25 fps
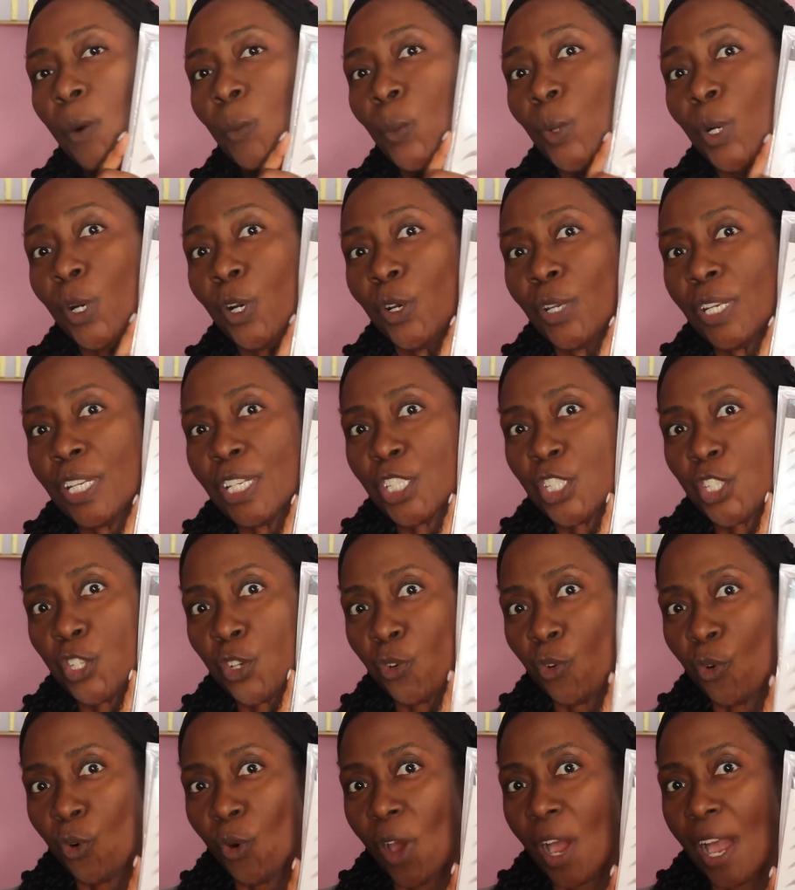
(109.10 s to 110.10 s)
we're going to
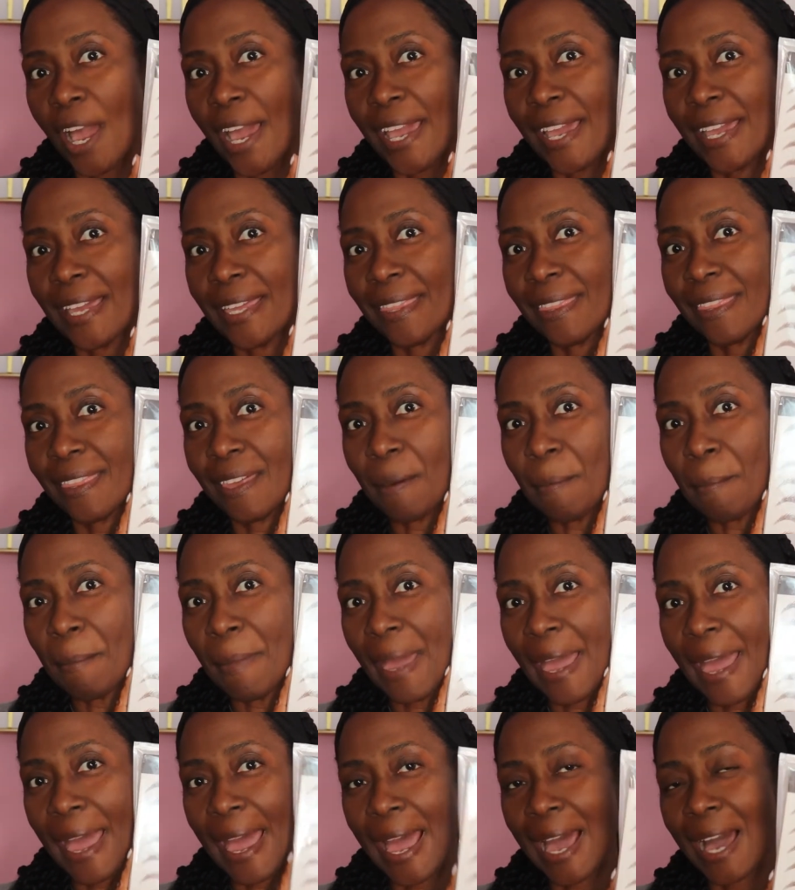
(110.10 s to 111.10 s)
try them
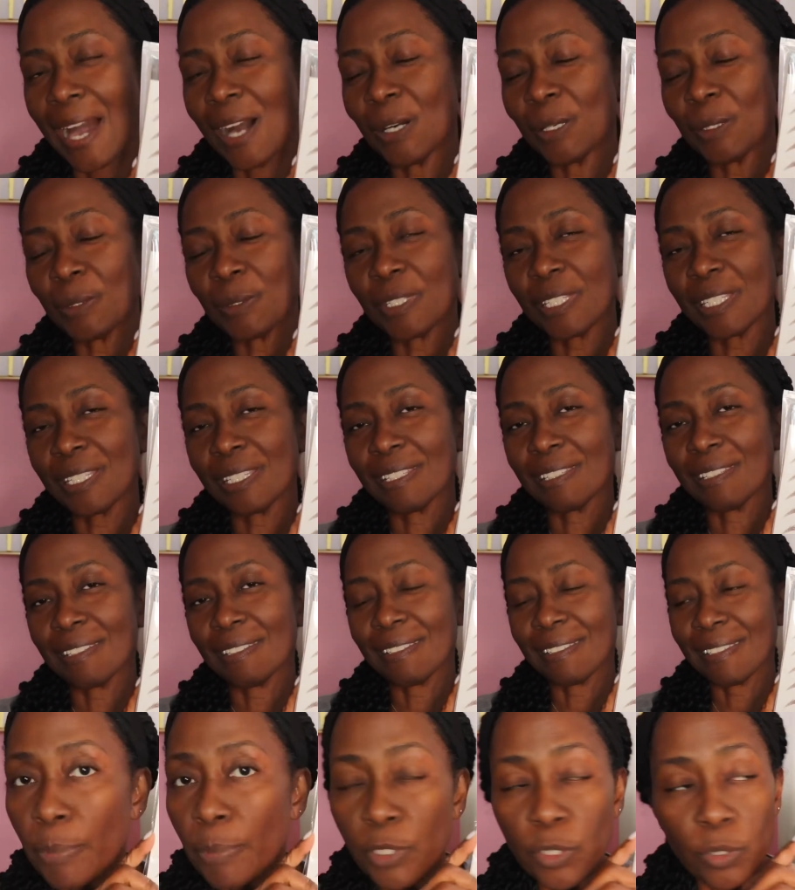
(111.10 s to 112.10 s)
out.
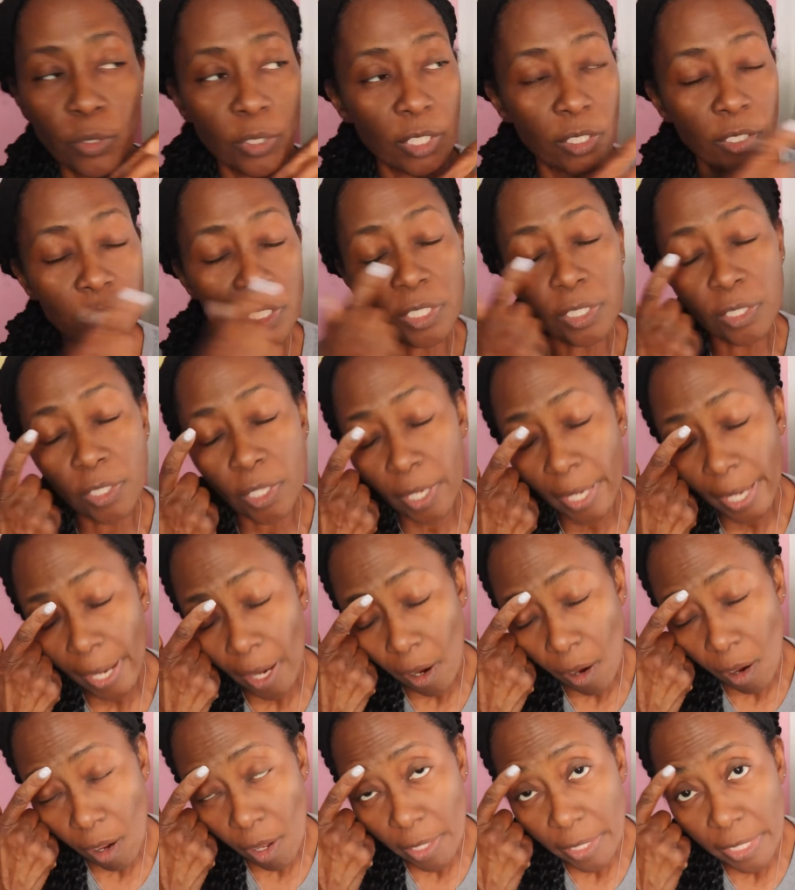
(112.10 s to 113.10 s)
So they're
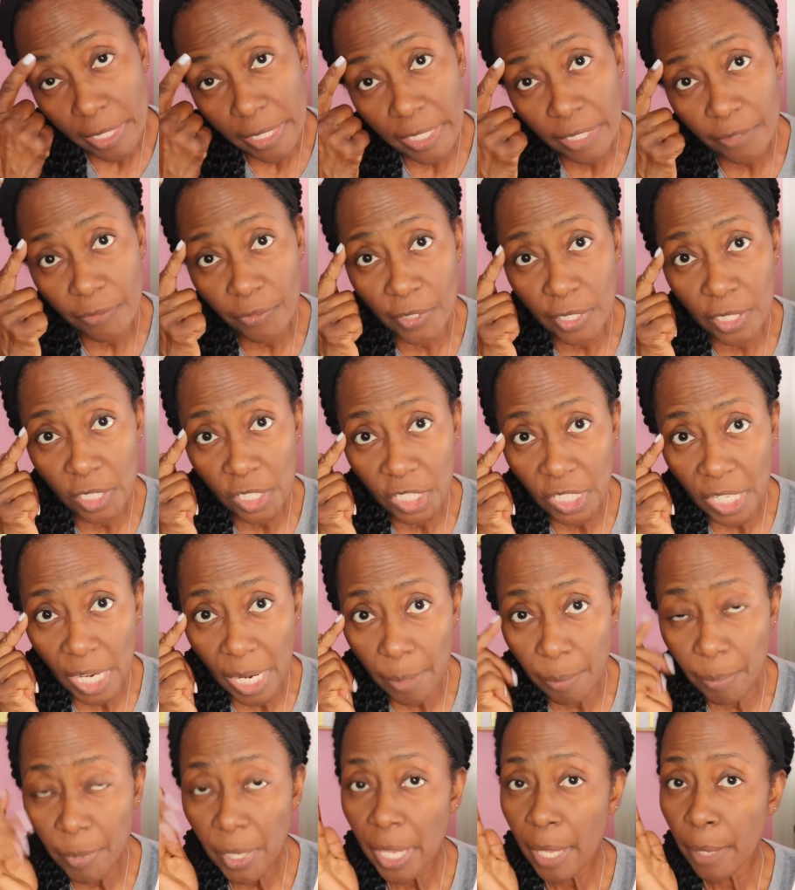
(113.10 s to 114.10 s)
all in a different
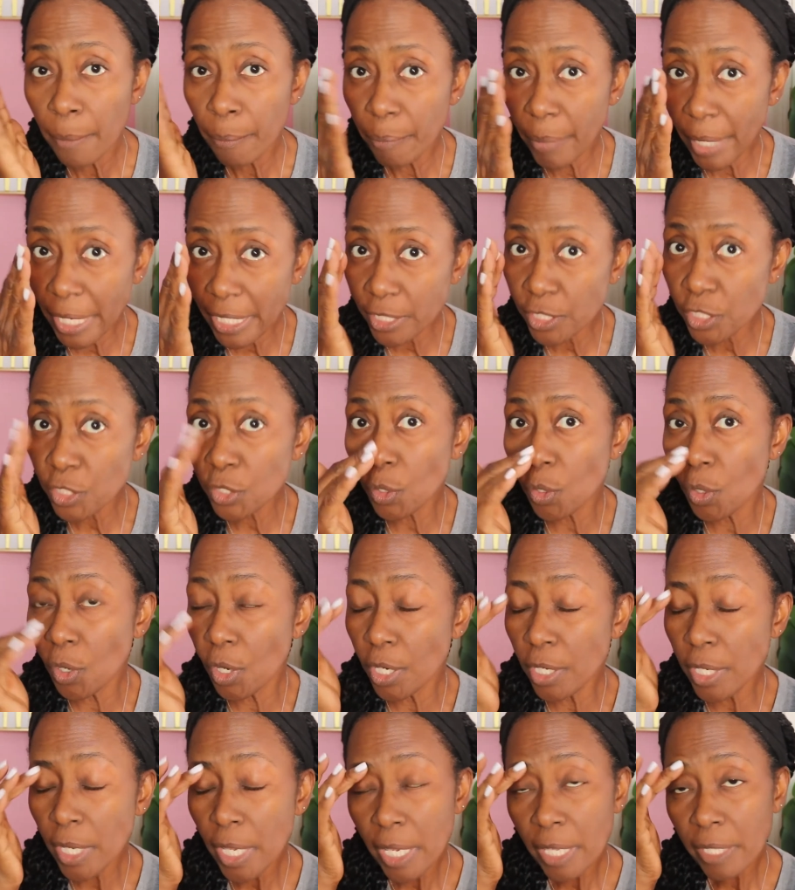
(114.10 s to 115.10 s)
shape based
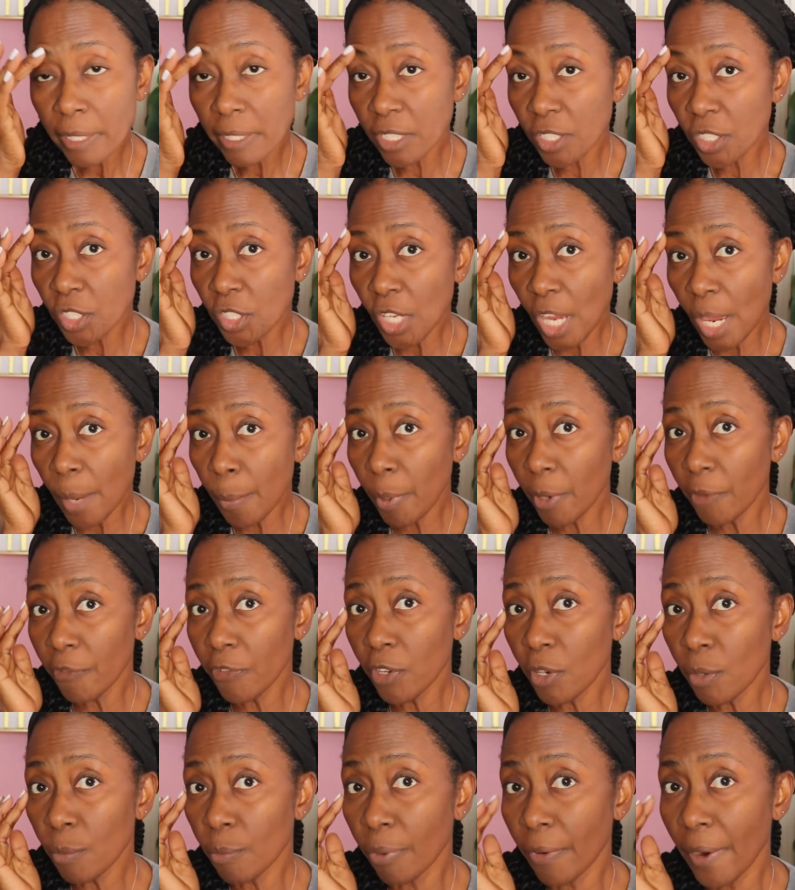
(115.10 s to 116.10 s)
on the shape of
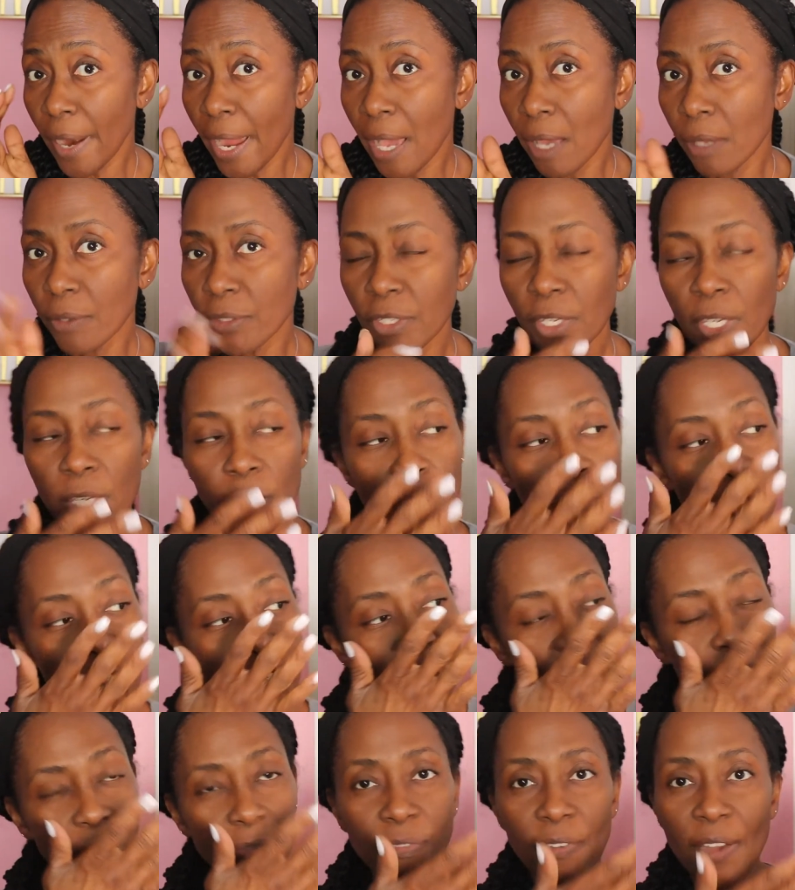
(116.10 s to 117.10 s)
your brows. You
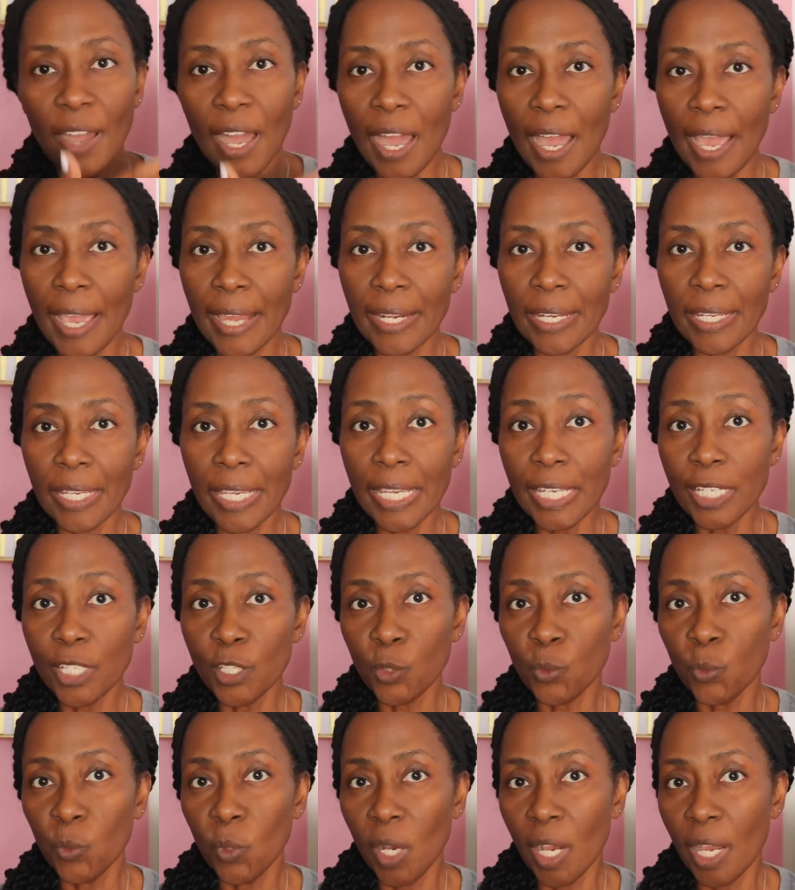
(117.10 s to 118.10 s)
can find
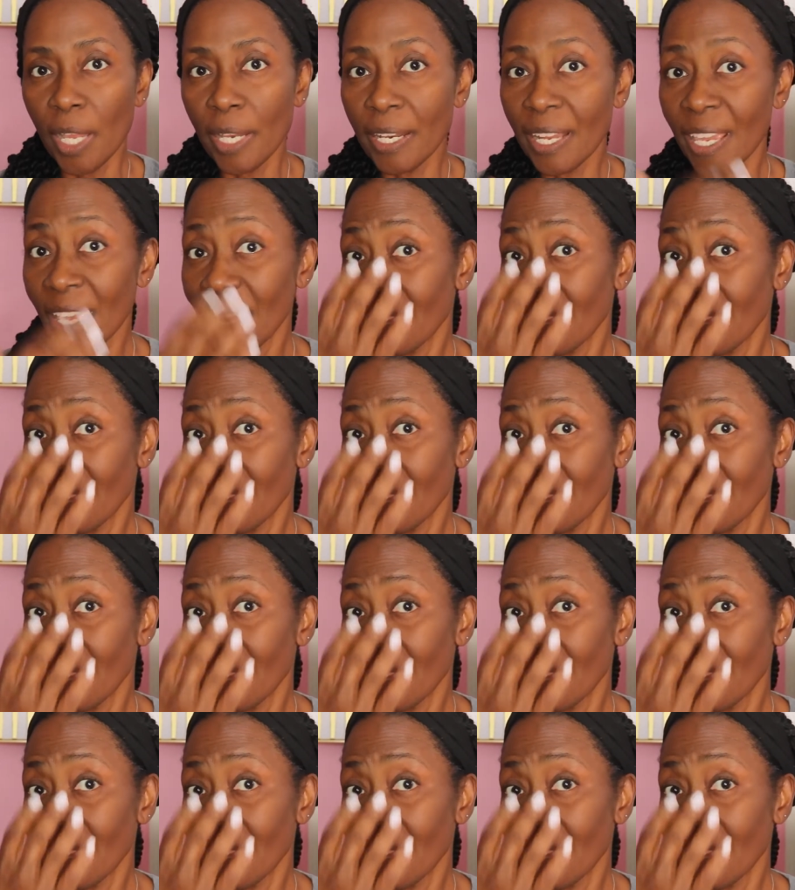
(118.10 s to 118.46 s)
each one